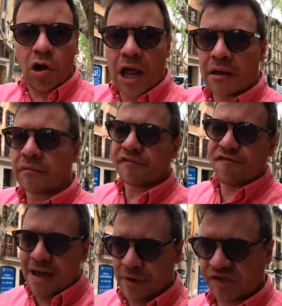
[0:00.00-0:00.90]
Lola,
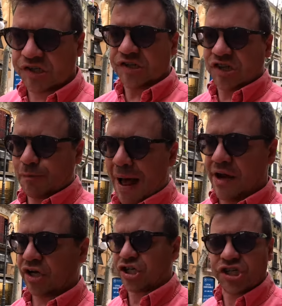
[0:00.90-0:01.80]
famous
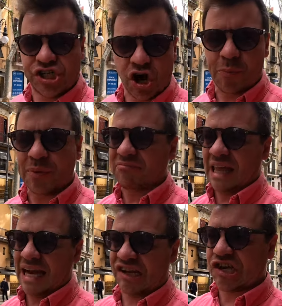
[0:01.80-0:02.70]
Spanish shop,
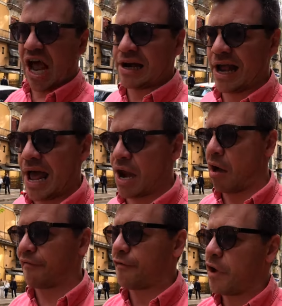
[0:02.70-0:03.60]
ladies can't get
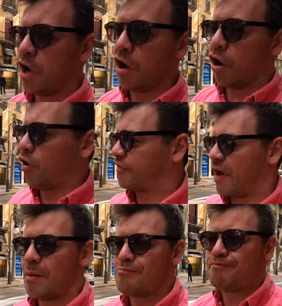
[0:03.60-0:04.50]
enough of
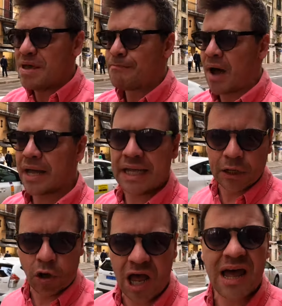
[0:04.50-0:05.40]
Bimba
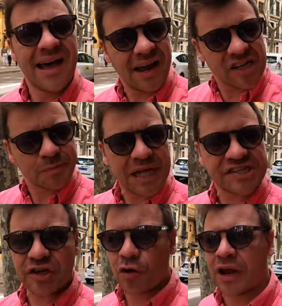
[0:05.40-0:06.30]
Lola. A nice
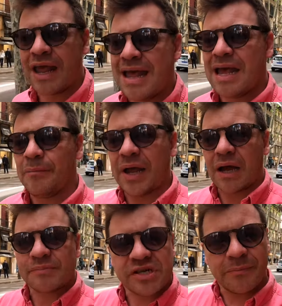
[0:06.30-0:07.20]
place to go and pick
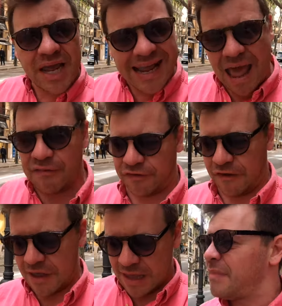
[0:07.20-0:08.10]
up somebody a
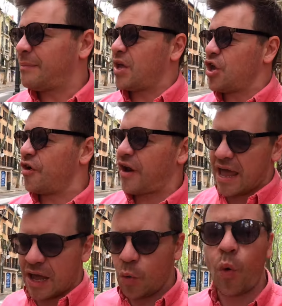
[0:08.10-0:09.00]
gift. Maybe your
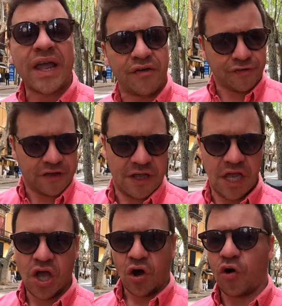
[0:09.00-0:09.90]
uh, wife
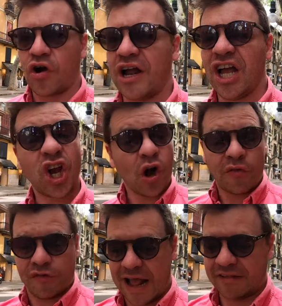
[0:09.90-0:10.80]
or
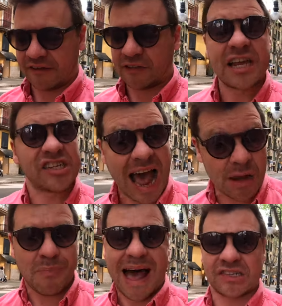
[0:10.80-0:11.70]
girlfriend likes
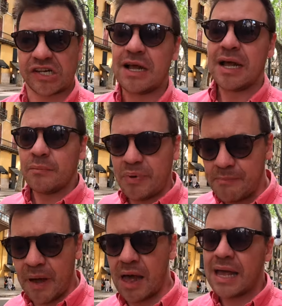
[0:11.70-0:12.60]
handbags.
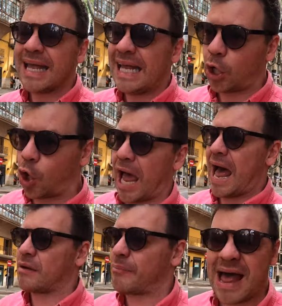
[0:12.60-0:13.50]
Bimba Lola
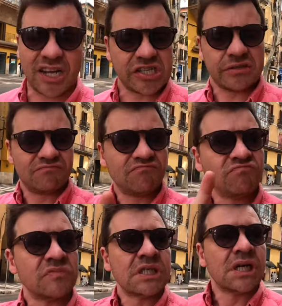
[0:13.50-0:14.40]
handbags.
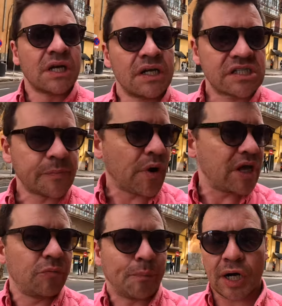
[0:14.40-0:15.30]
It's a
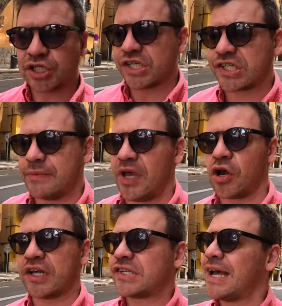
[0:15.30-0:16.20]
pretty good purchase, to be
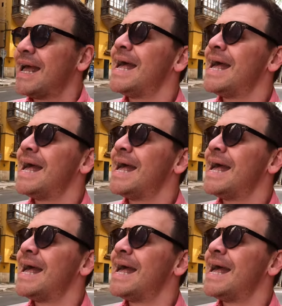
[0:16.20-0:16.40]
honest.